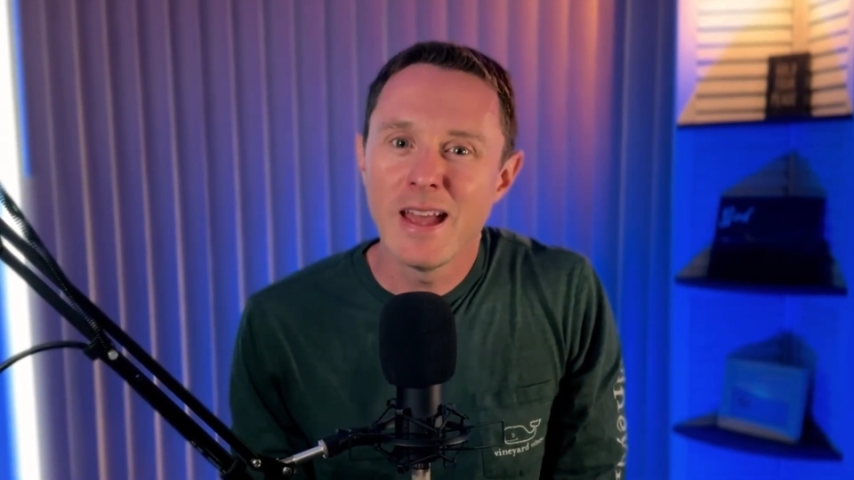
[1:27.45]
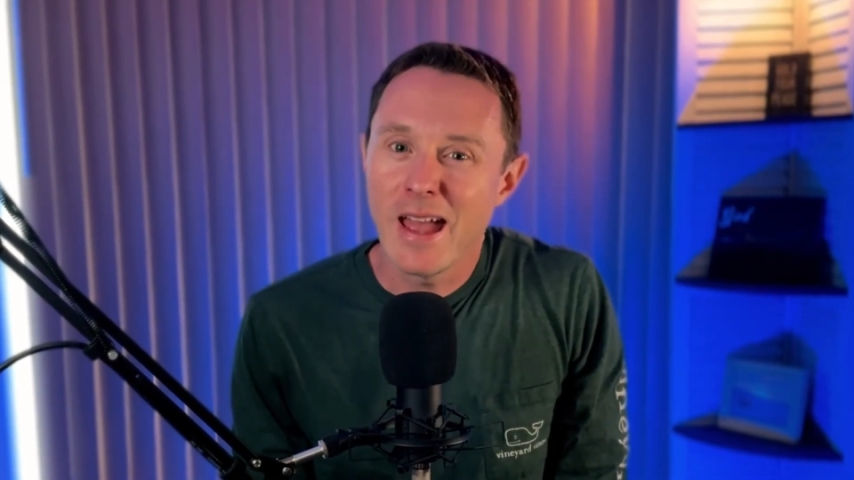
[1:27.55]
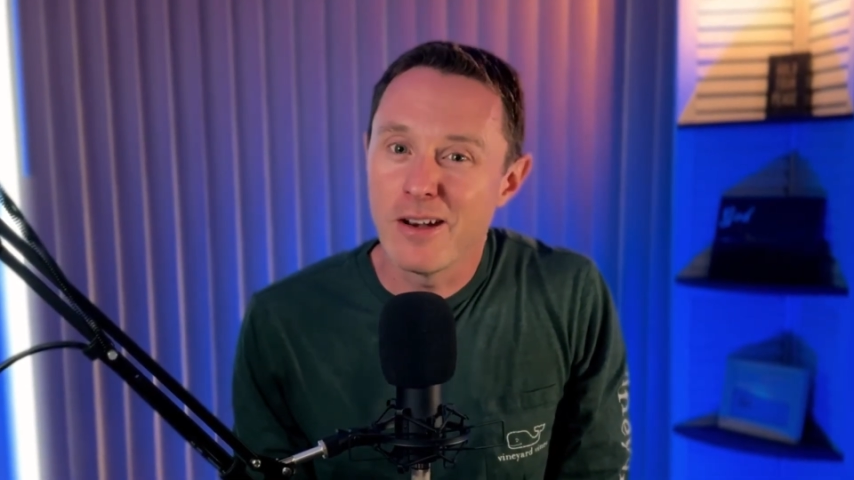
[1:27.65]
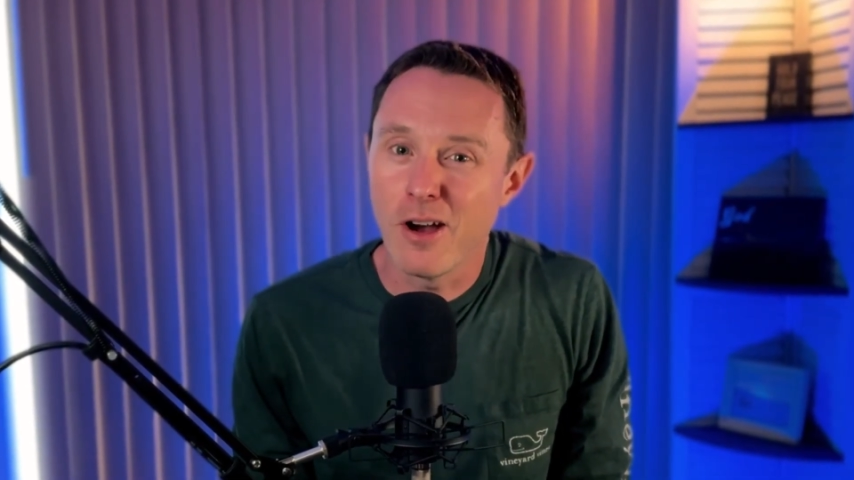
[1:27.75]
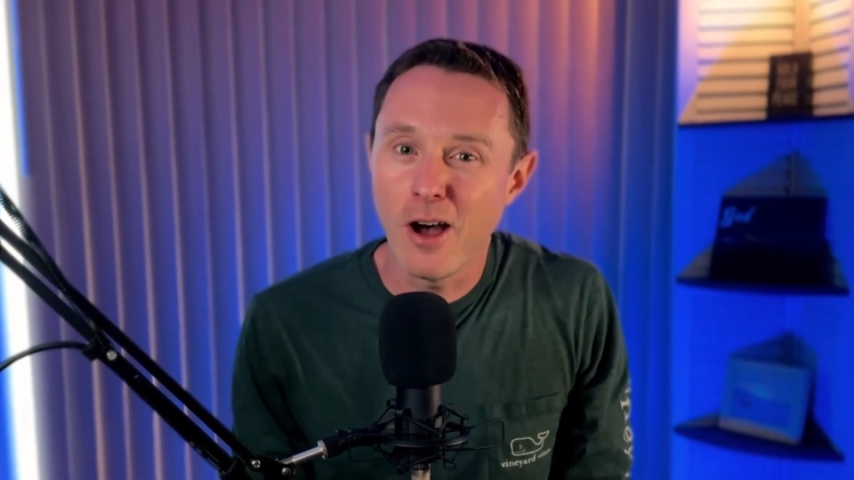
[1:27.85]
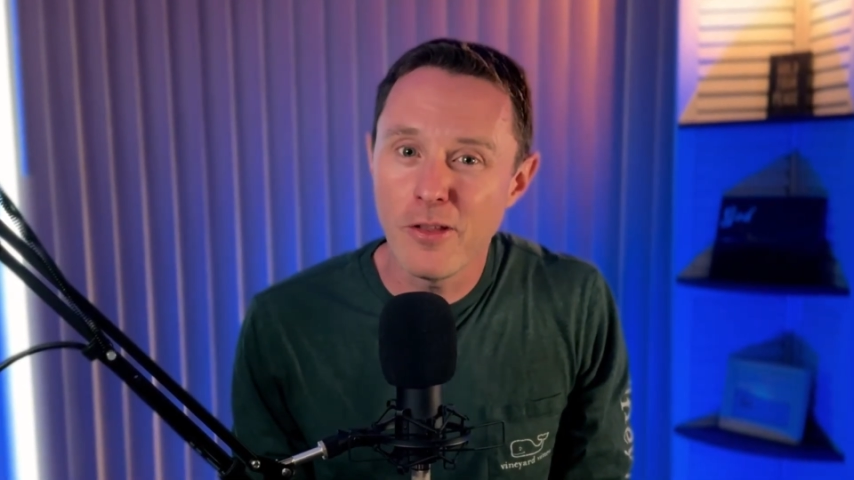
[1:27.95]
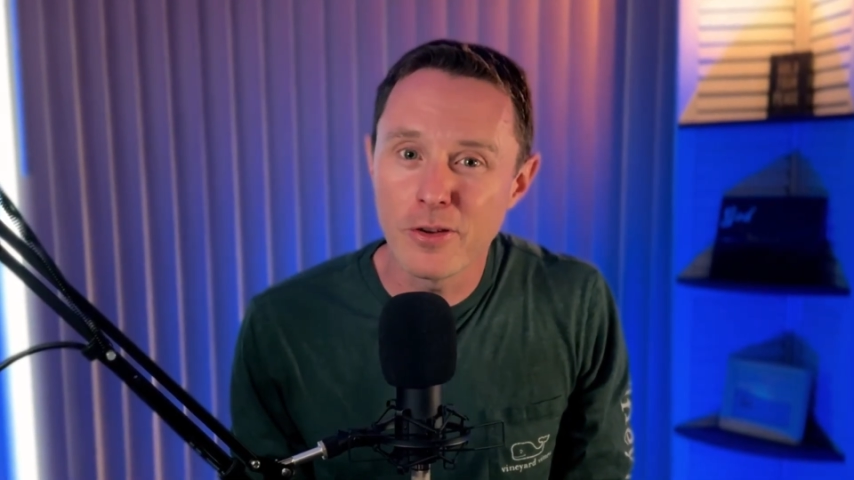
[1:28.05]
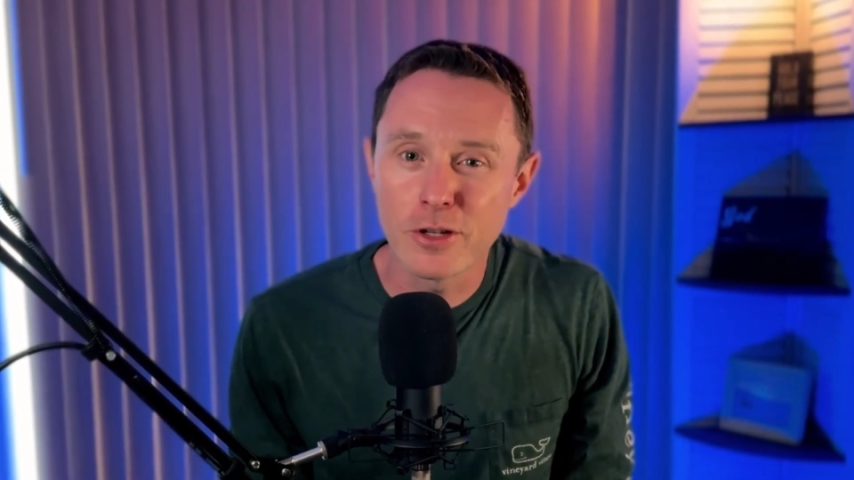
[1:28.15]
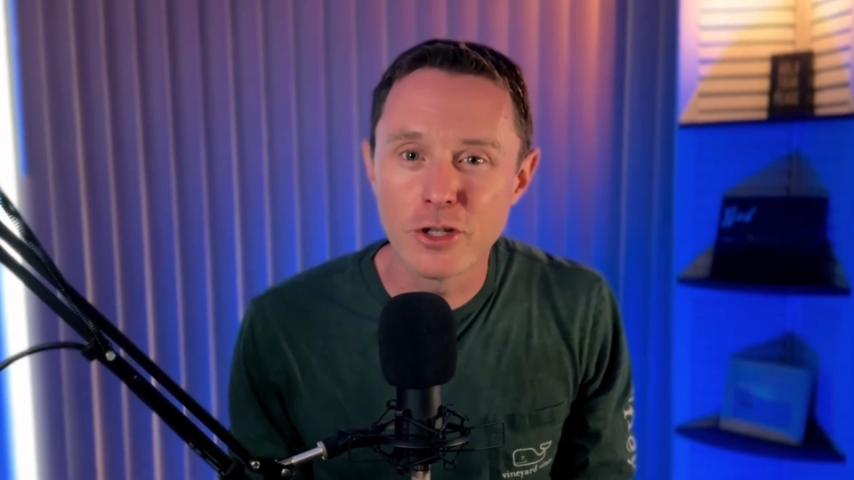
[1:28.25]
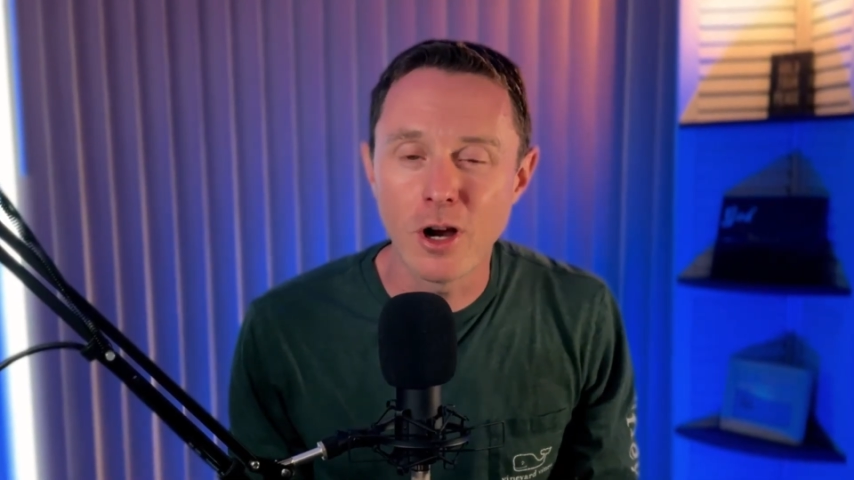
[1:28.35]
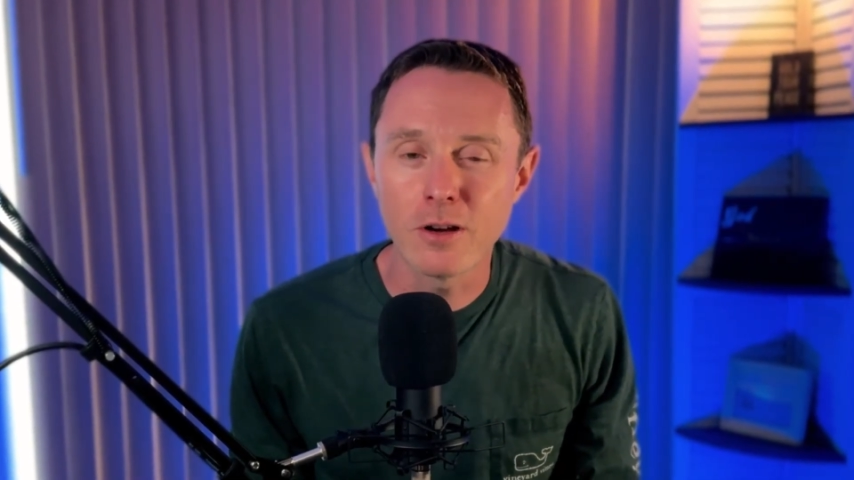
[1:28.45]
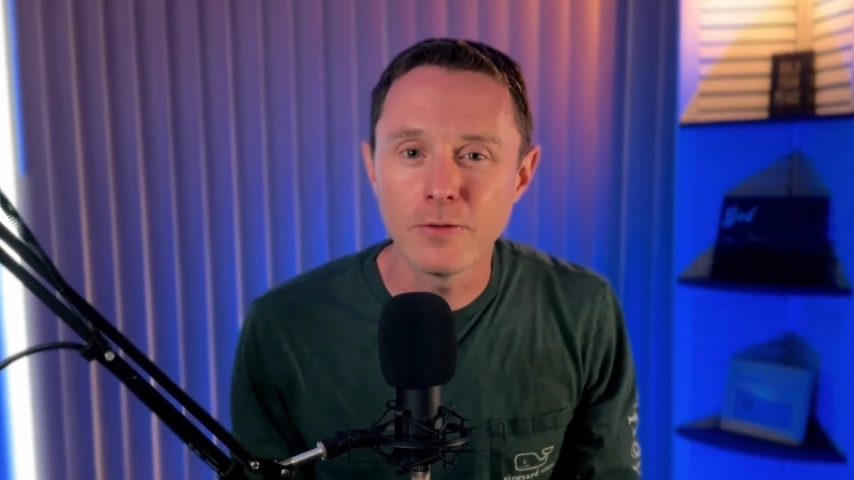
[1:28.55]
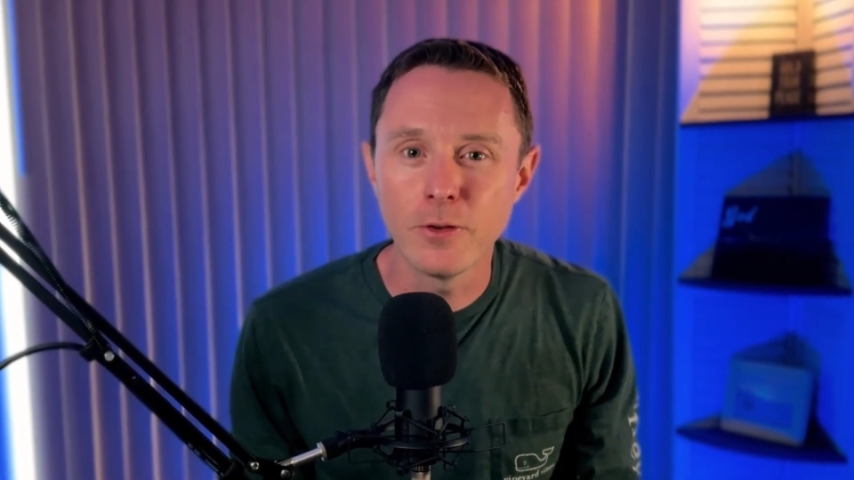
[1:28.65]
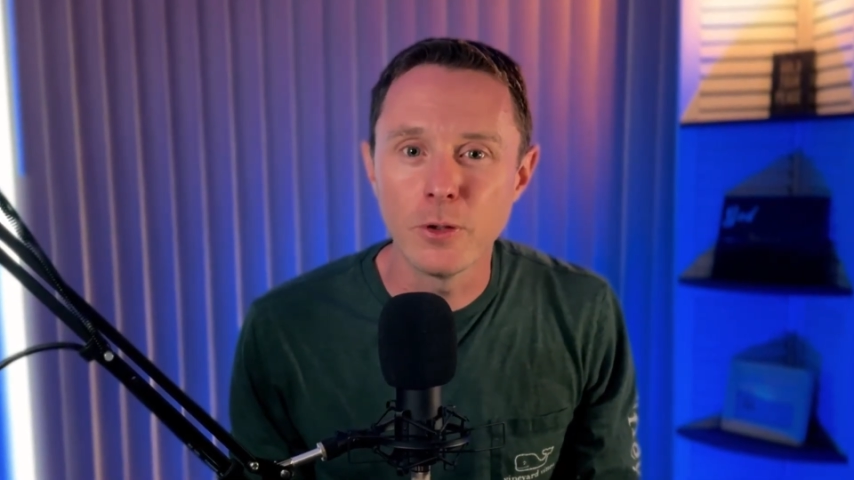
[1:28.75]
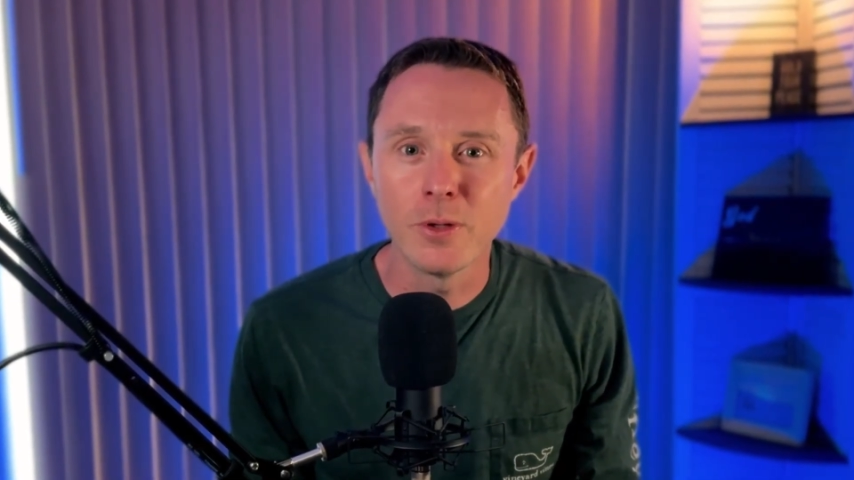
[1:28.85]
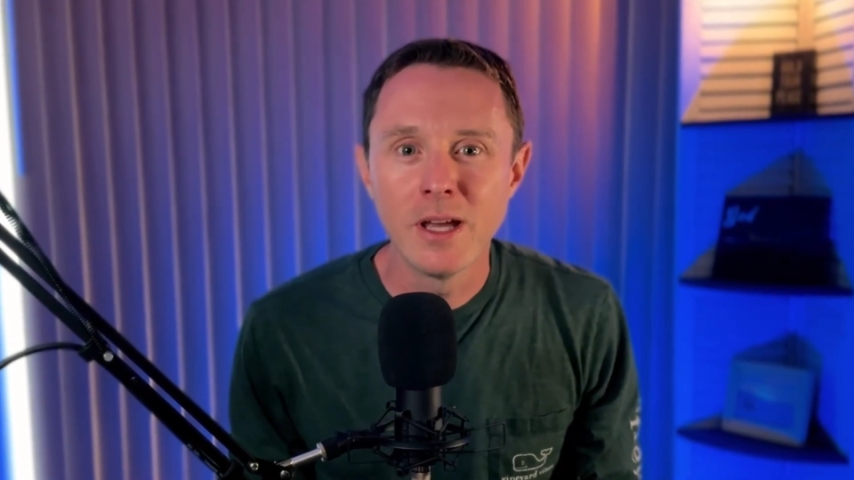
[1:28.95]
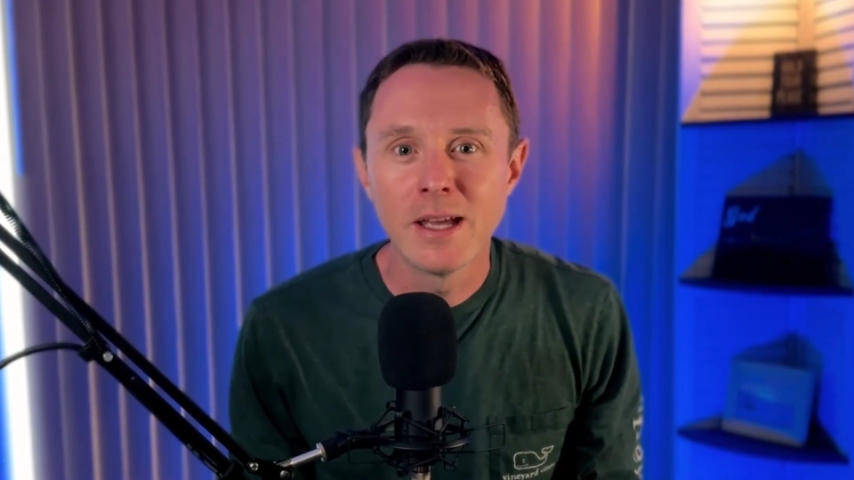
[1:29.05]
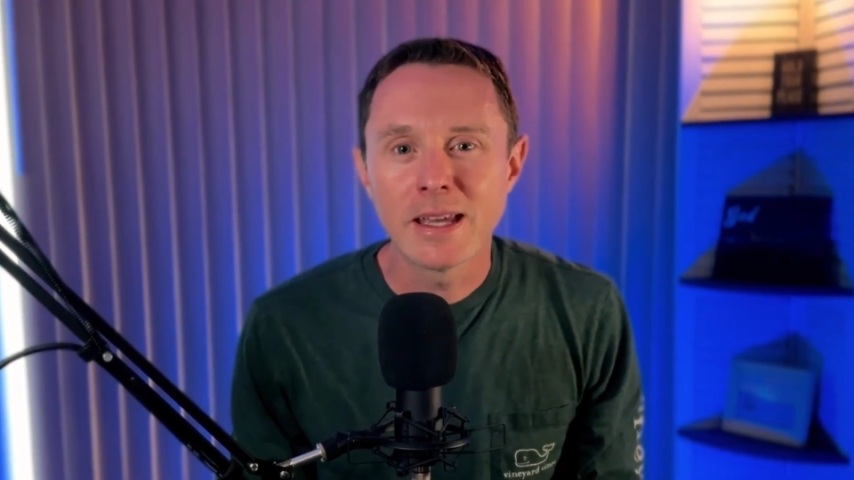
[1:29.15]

and other junk food